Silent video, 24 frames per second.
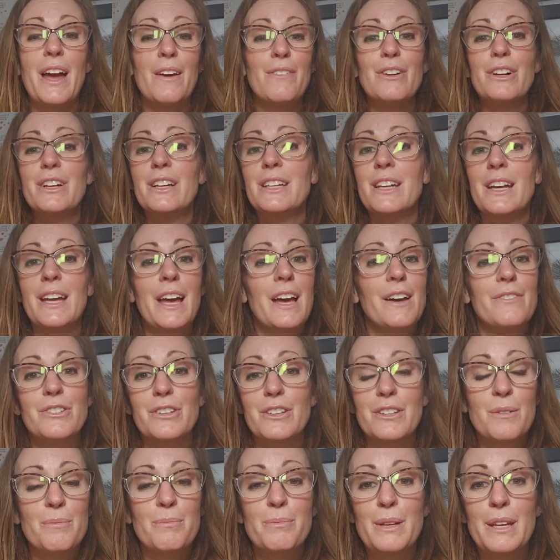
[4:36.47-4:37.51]
ever going to have
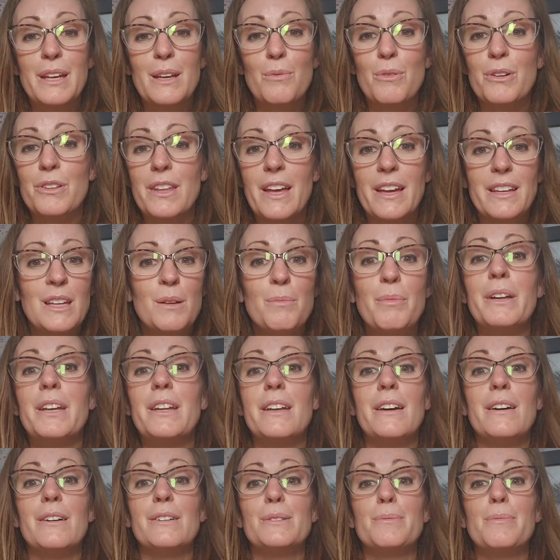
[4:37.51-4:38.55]
to compete with
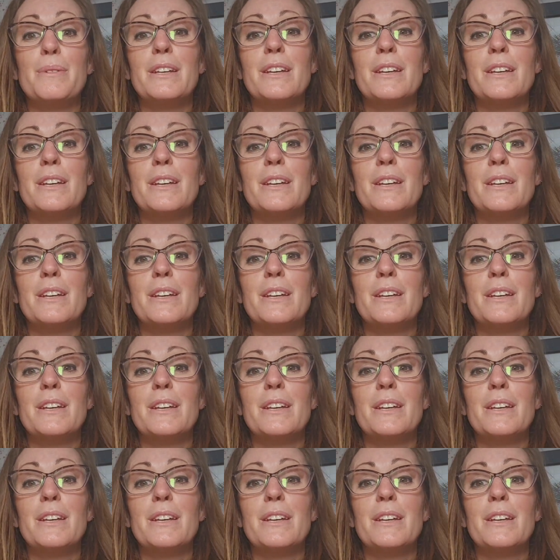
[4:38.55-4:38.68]
anybody else,